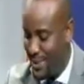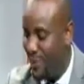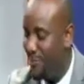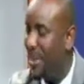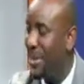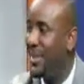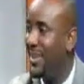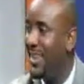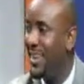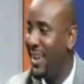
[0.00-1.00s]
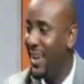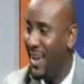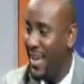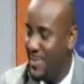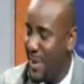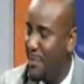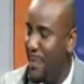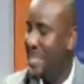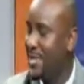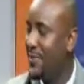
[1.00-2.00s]
of being
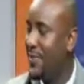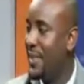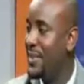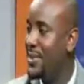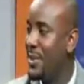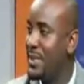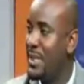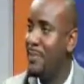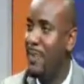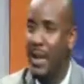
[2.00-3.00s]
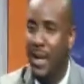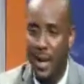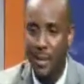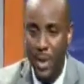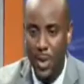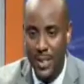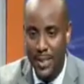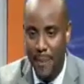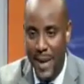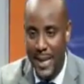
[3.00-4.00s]
part of the success. But let me look at
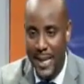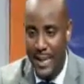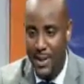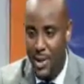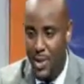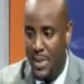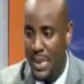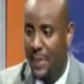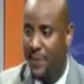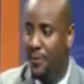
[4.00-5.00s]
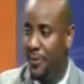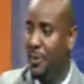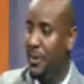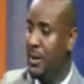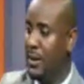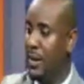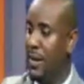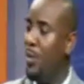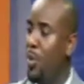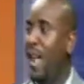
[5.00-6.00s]
the banking industry for
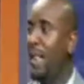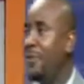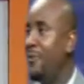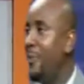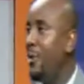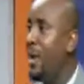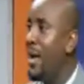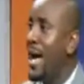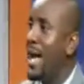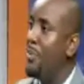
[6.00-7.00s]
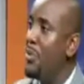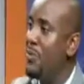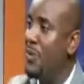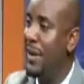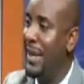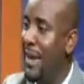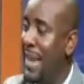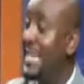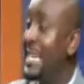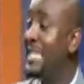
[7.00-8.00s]
a while before I move on. Now,
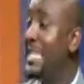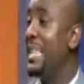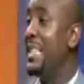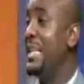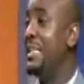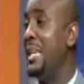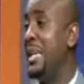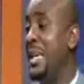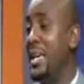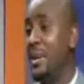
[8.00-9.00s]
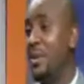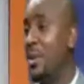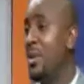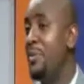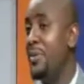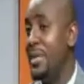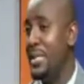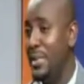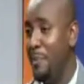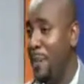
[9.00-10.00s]
I dare say that the
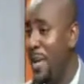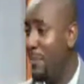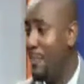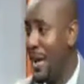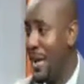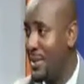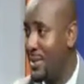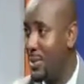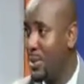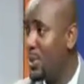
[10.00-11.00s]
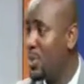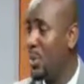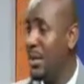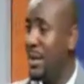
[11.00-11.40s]
conglomerates, the big banks, those with